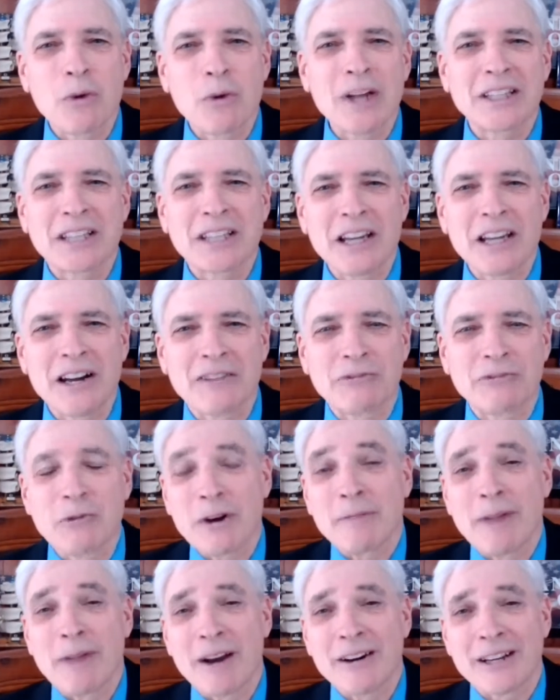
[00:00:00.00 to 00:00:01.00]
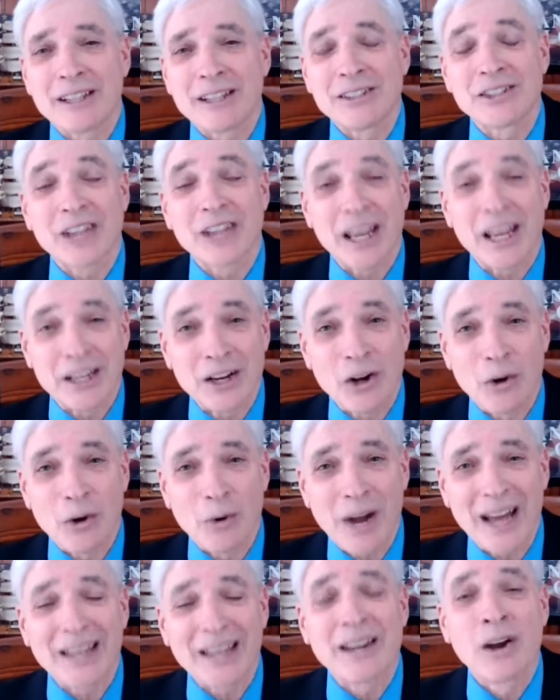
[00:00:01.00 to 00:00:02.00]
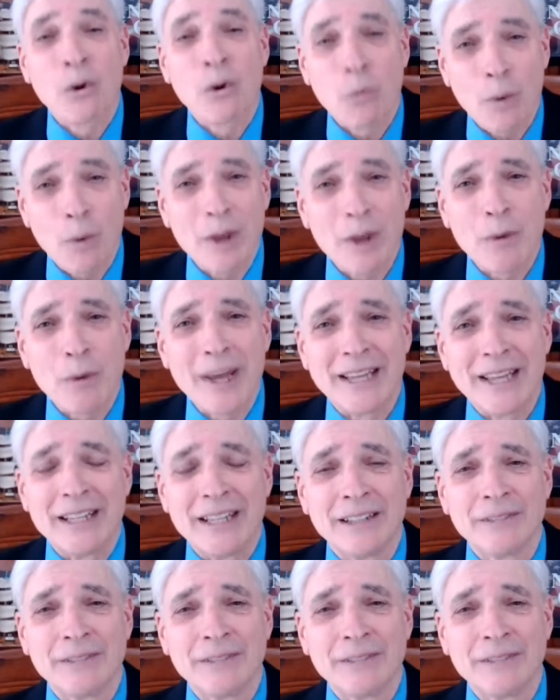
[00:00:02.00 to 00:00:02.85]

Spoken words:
we're tough, we're Americans. And you know what? We win.